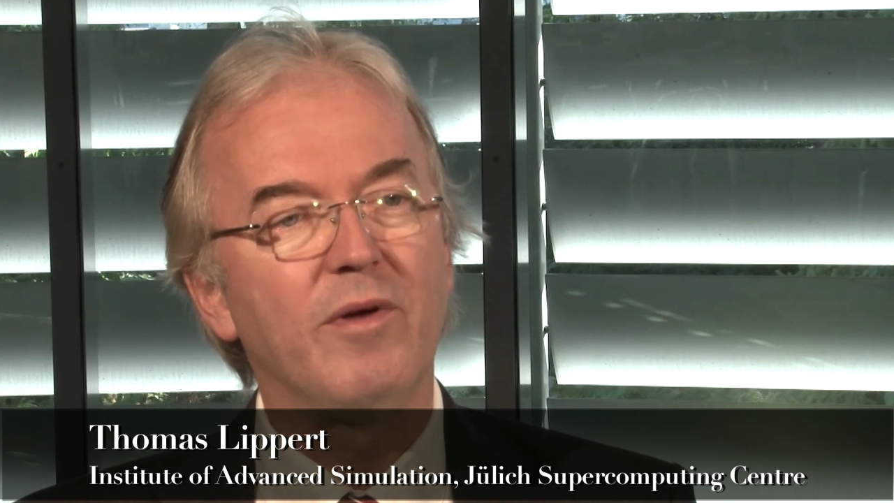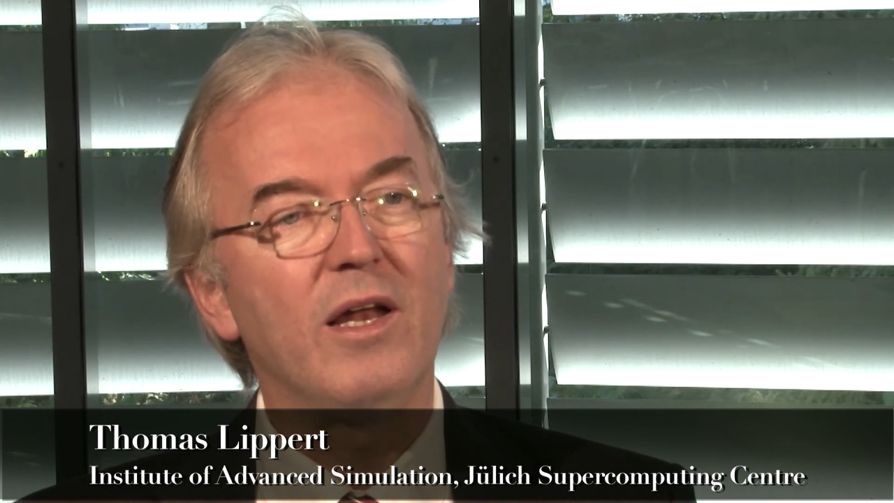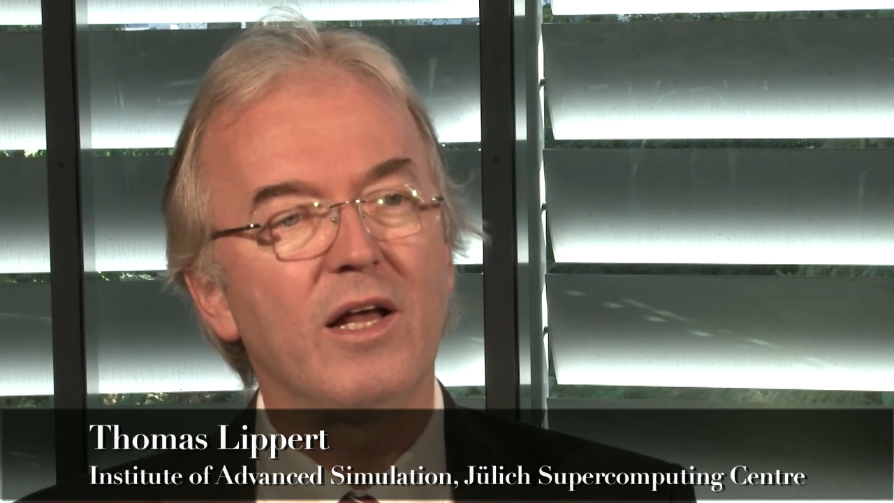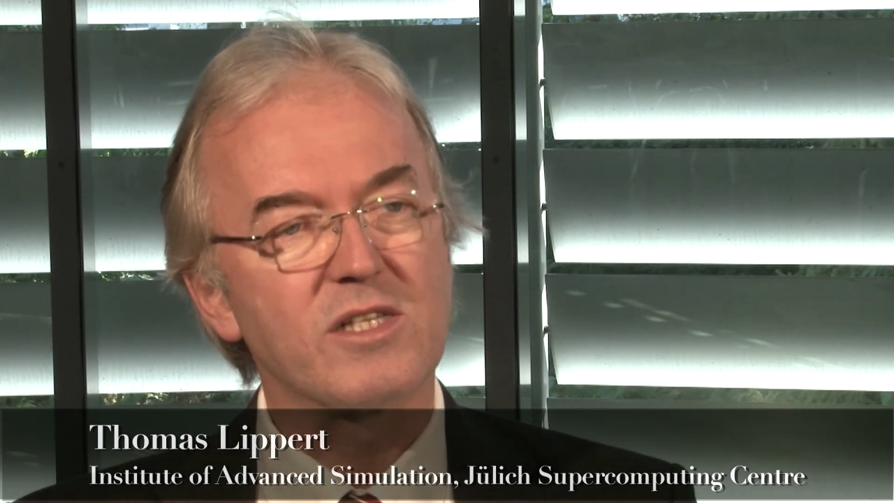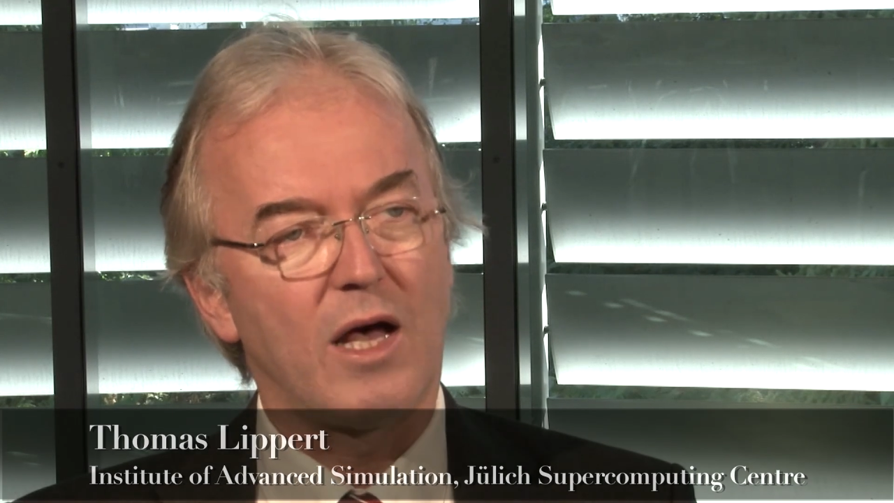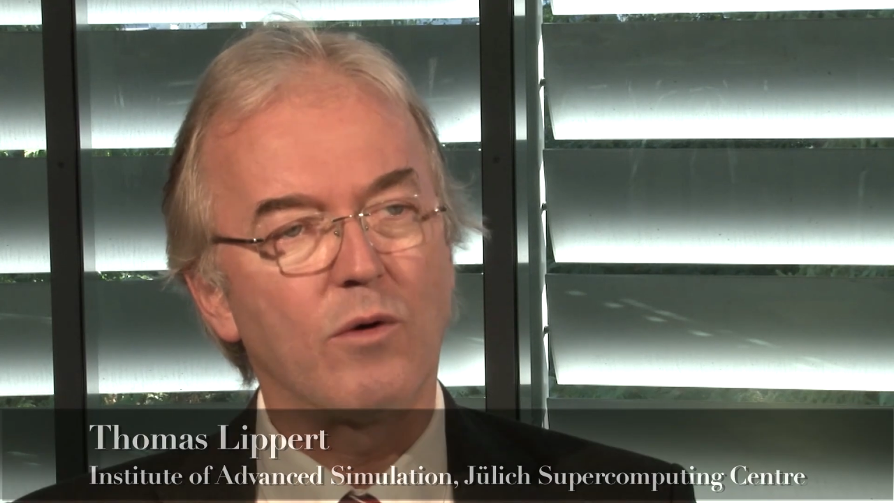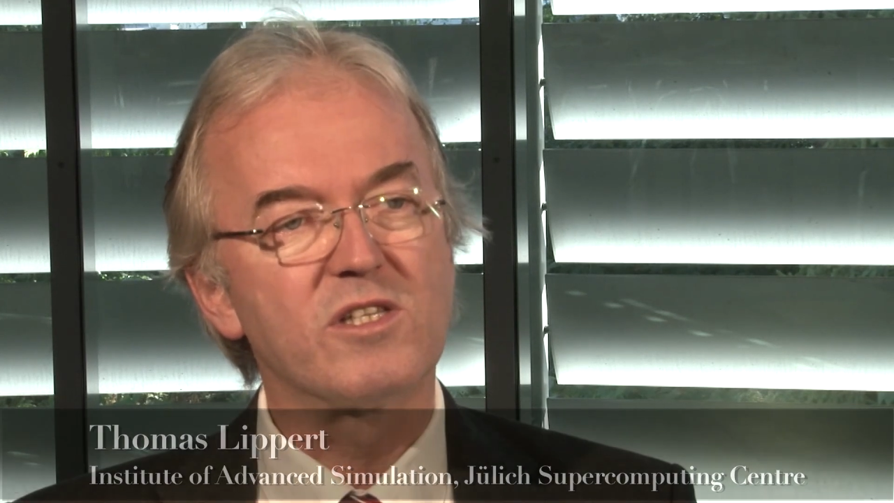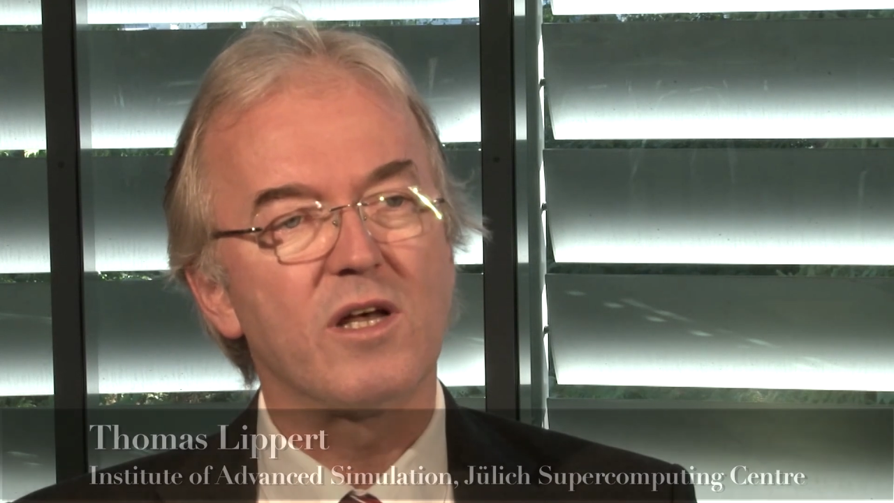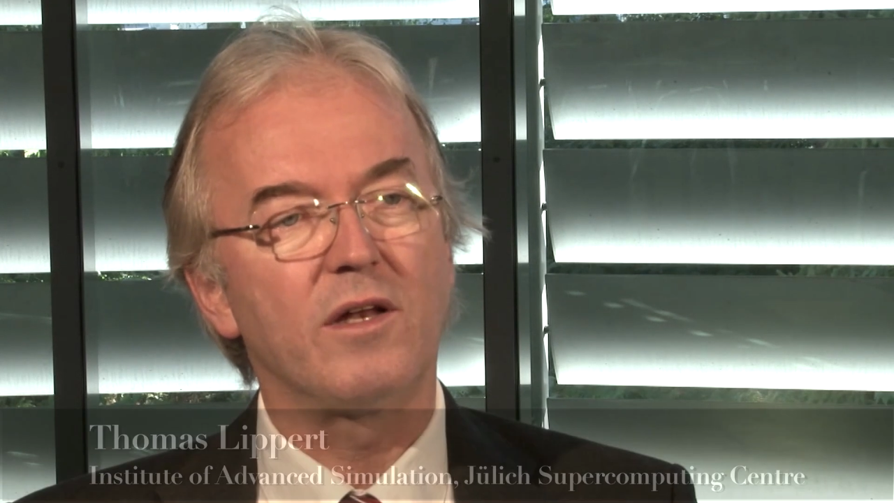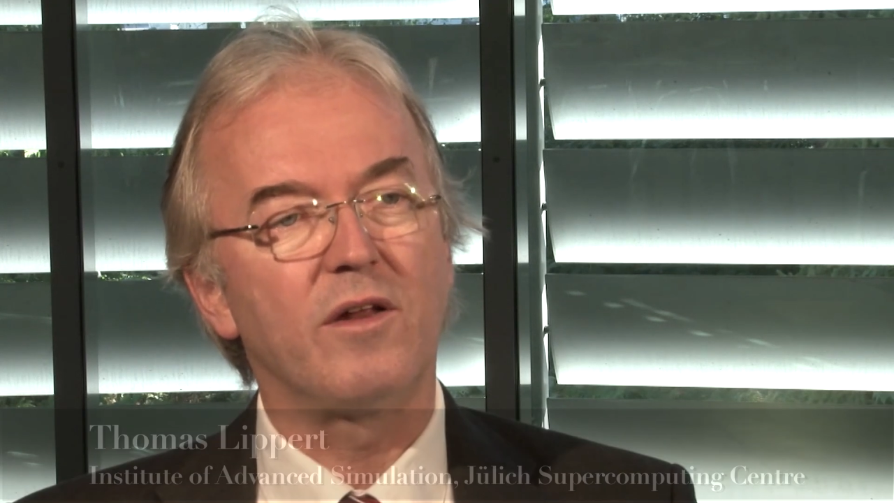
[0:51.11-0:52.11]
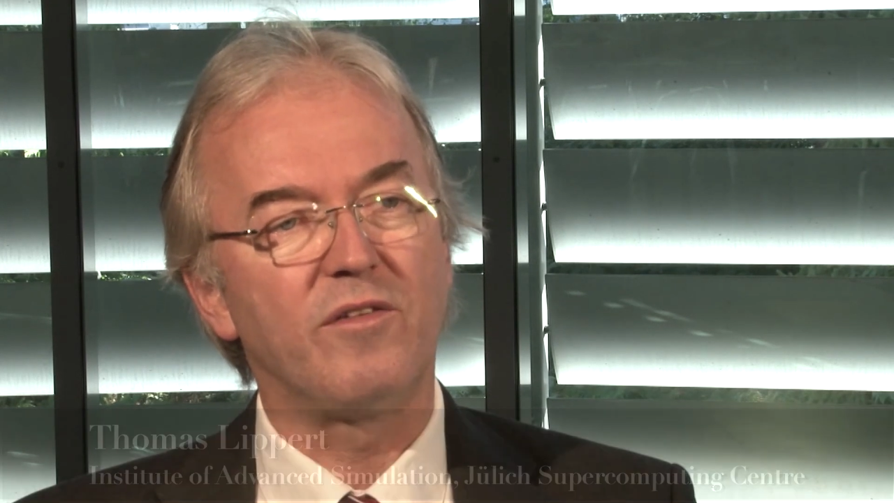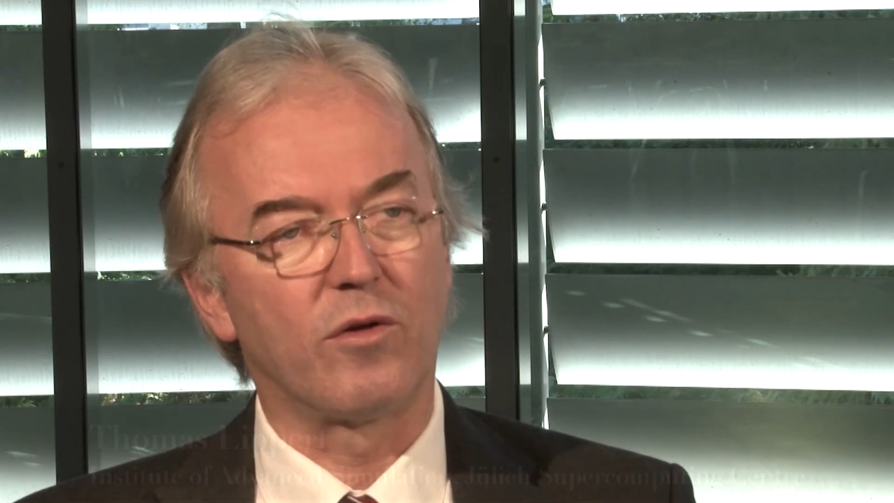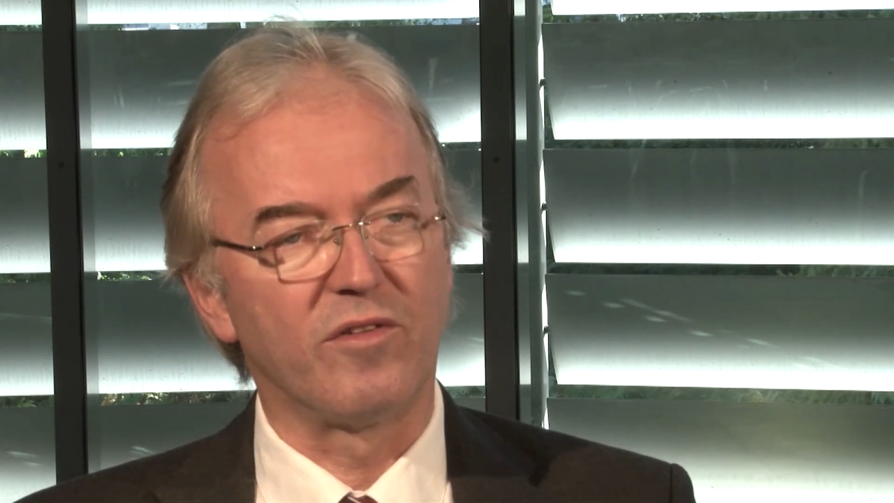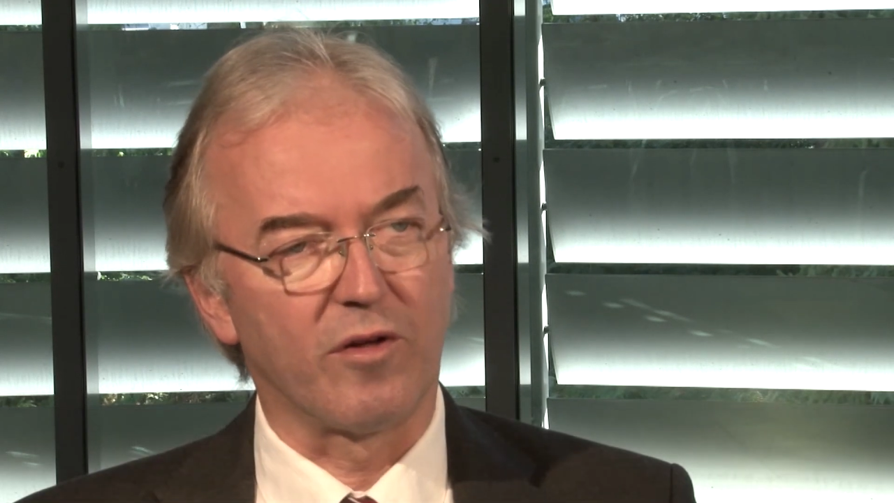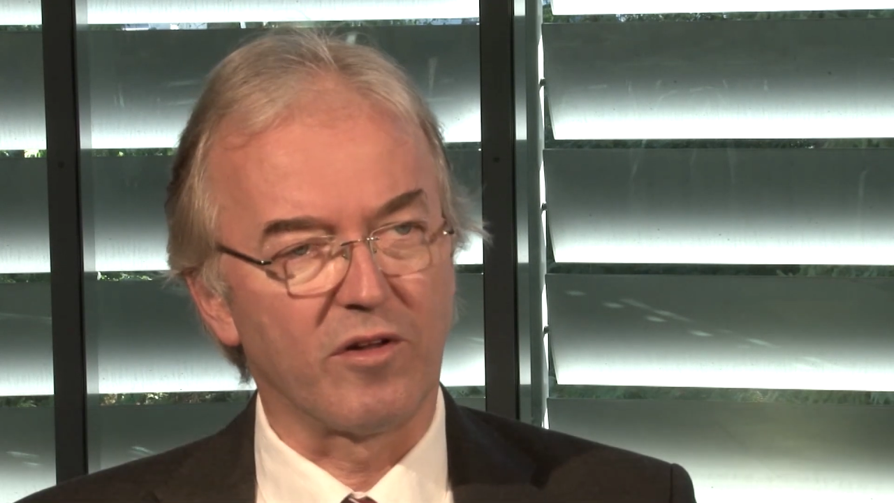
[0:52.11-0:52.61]
as outside the
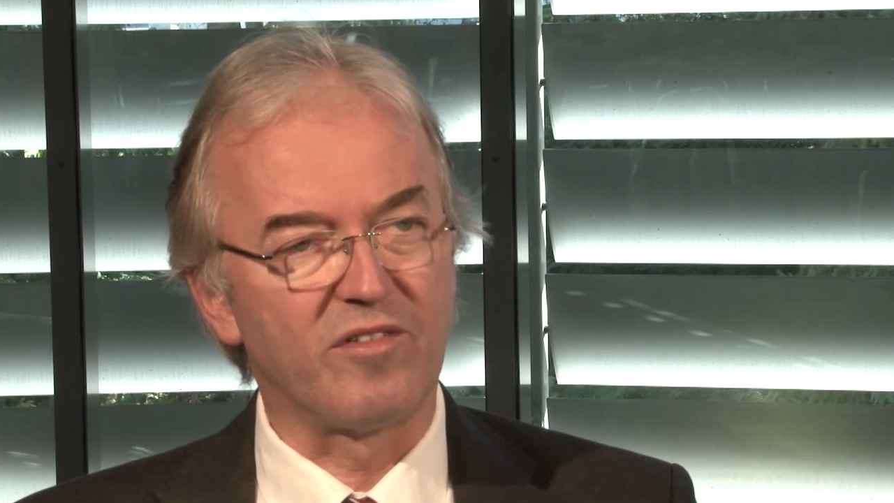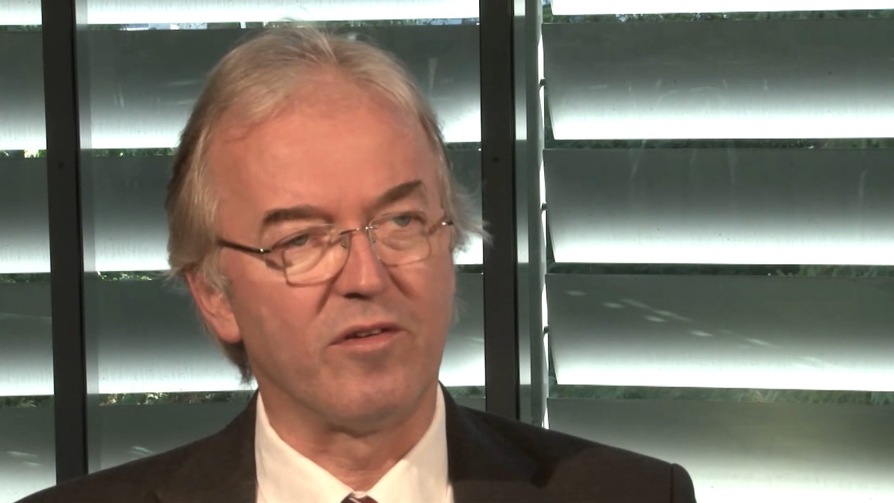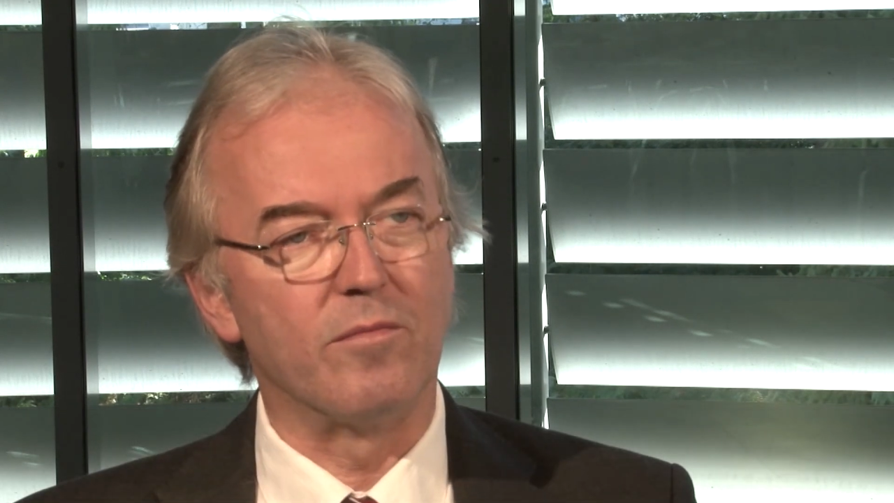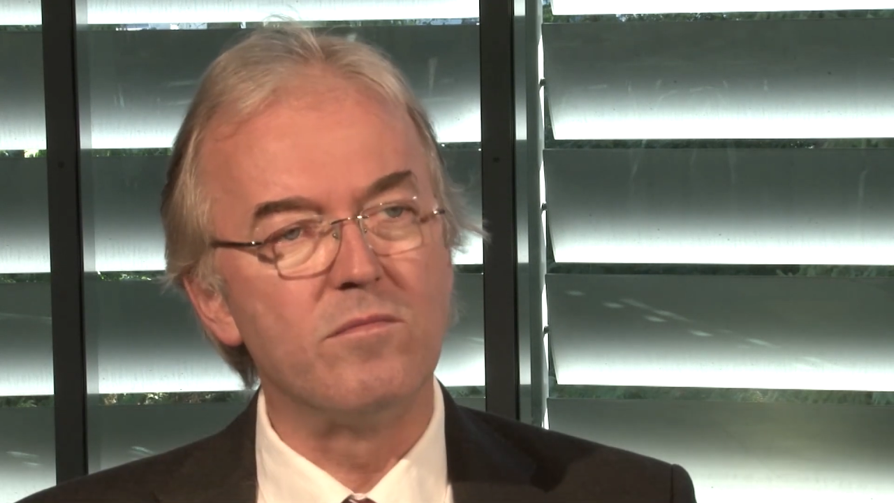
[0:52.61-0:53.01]
consortium.